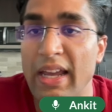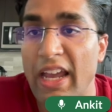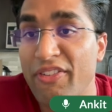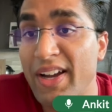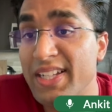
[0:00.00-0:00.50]

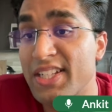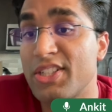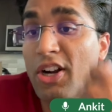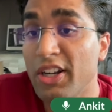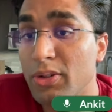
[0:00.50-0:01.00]
If I
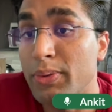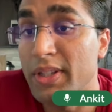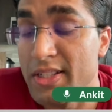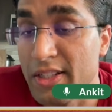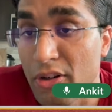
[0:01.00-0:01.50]
start with the
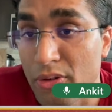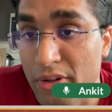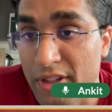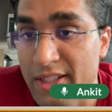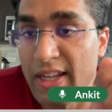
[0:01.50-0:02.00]
0 or
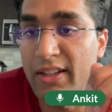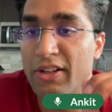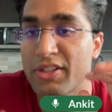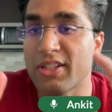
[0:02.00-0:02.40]
the 10, there's